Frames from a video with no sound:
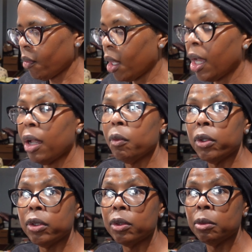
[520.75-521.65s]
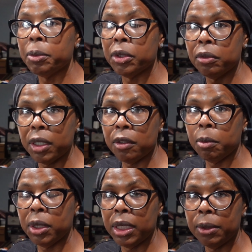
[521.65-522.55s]
I will put the
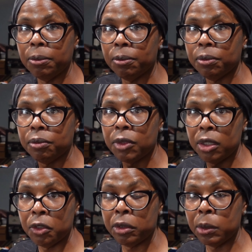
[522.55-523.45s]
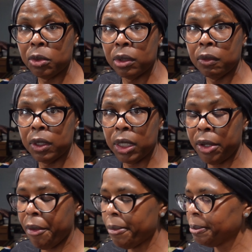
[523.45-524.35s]
recipe in the description of the video.